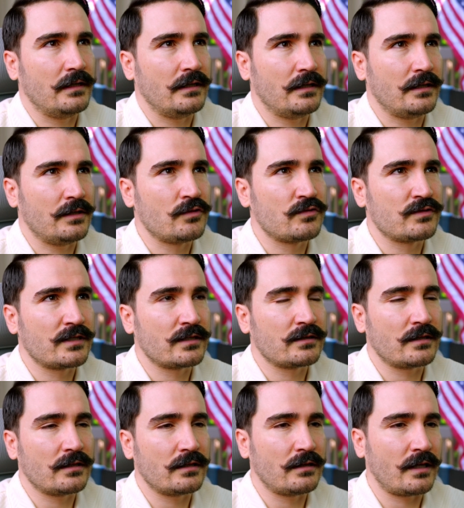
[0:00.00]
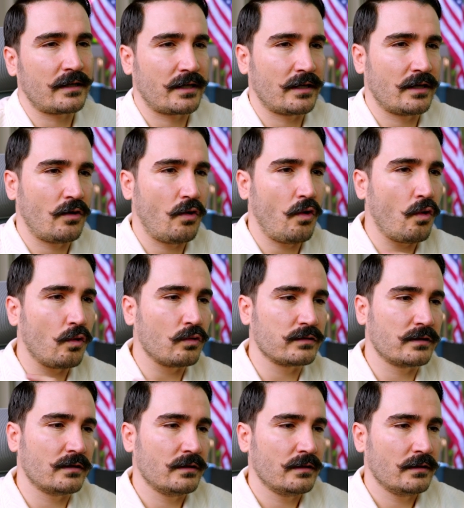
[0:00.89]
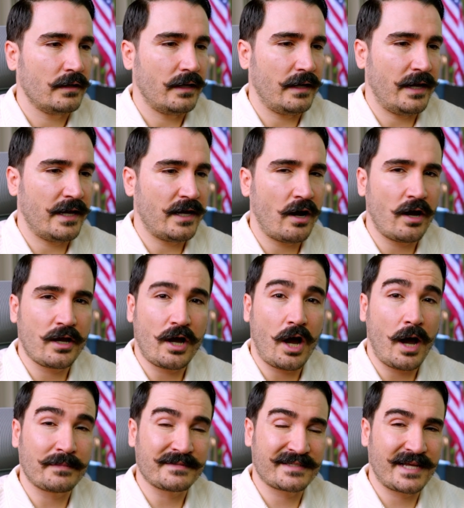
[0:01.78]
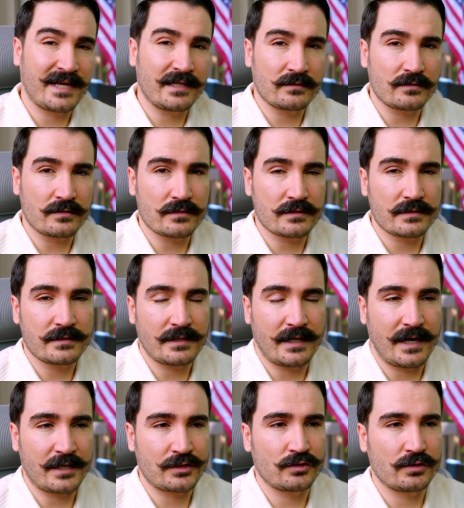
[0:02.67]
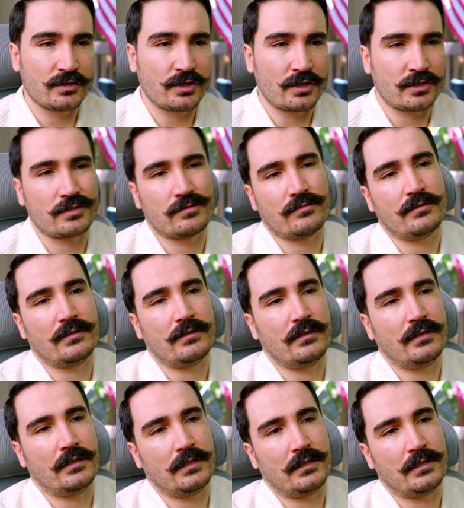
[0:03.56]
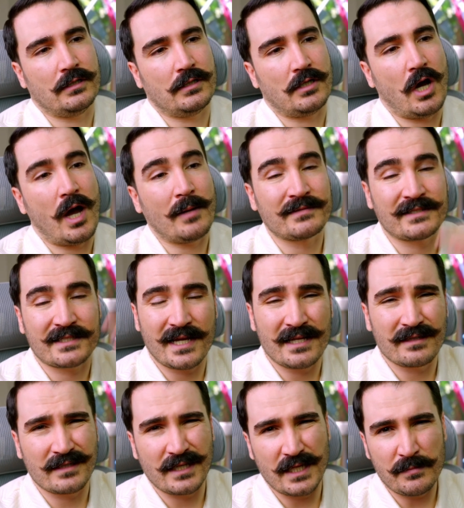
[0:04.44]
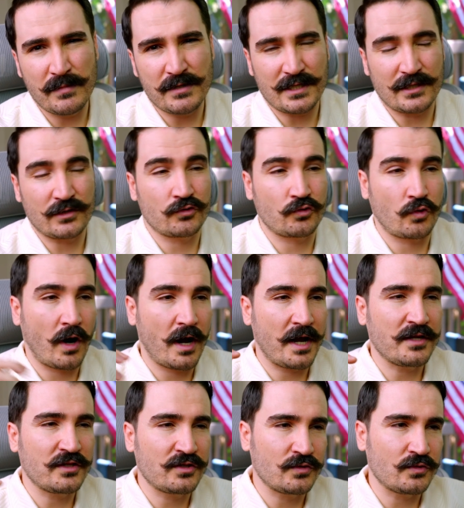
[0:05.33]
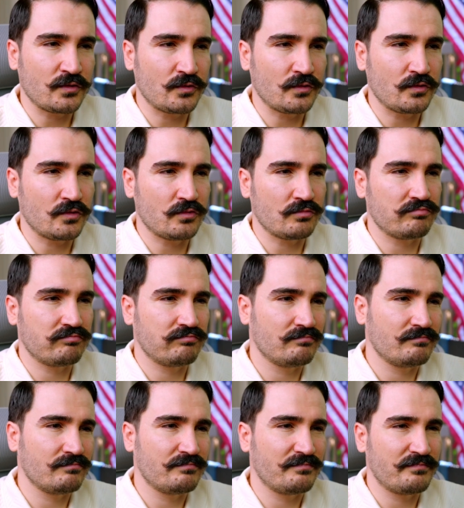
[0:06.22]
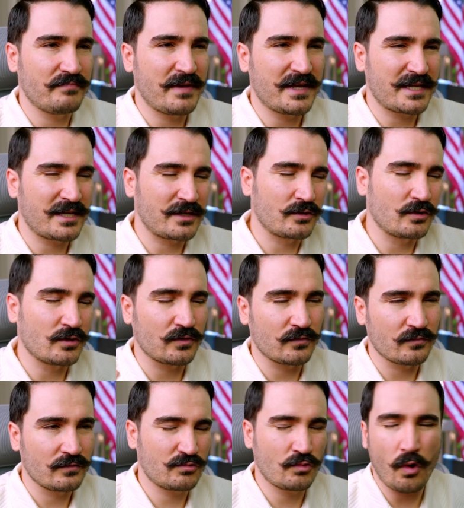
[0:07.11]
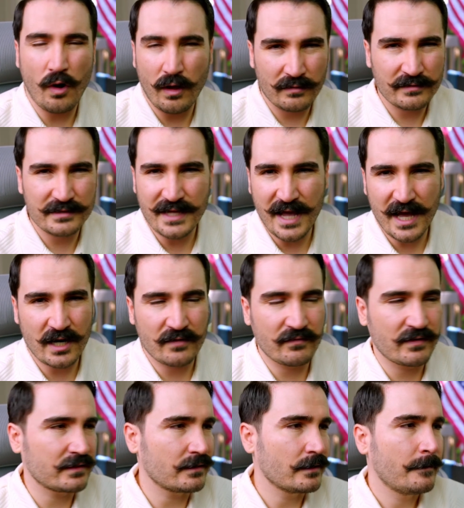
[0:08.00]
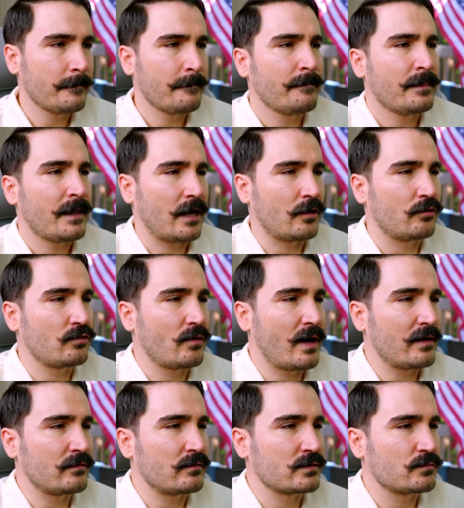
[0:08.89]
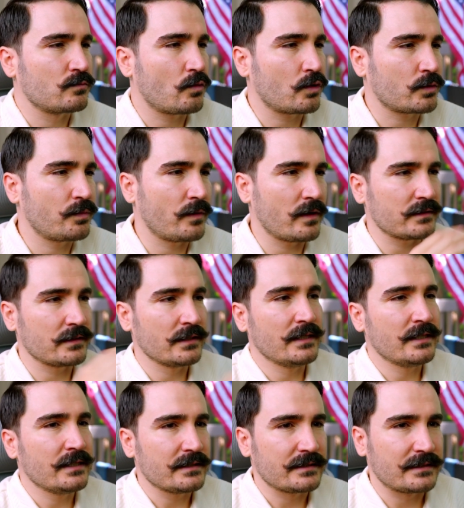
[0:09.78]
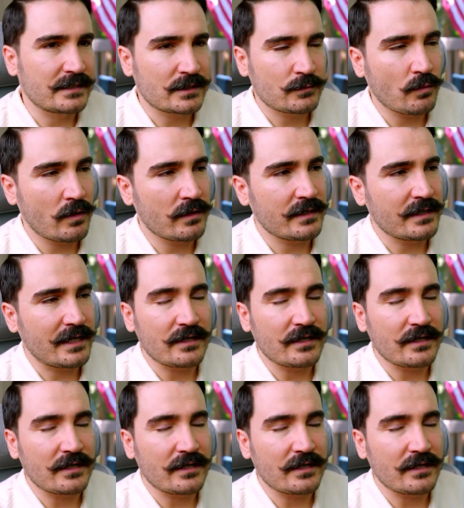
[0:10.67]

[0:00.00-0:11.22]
using the old AI upscalers that actually just upscale the image and try to make a good quality out of it. I don't know how does it work, but this one